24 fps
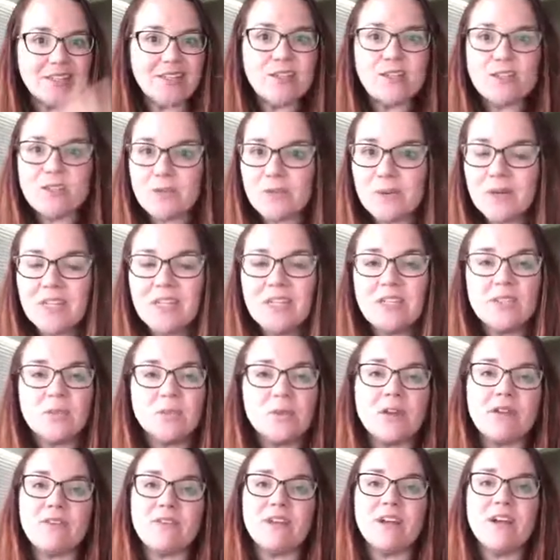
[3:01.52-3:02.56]
in their 20s or
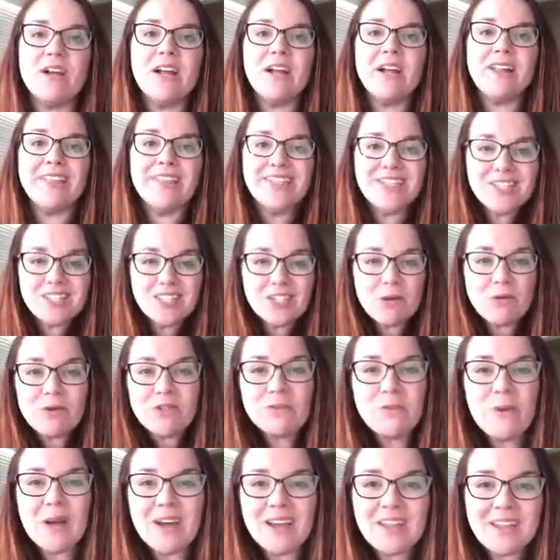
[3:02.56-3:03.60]
whatever, they just
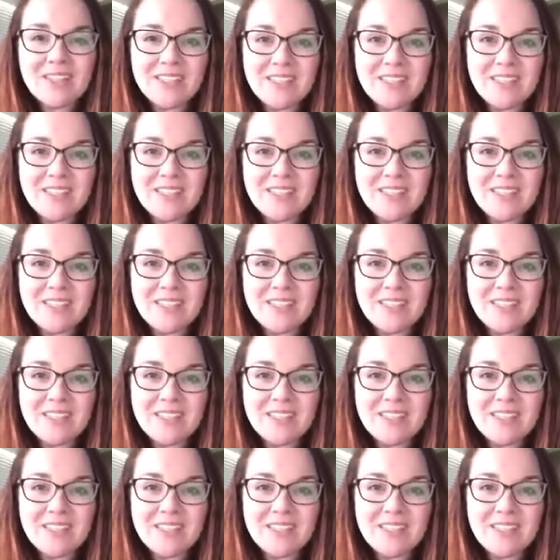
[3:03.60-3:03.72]
always walk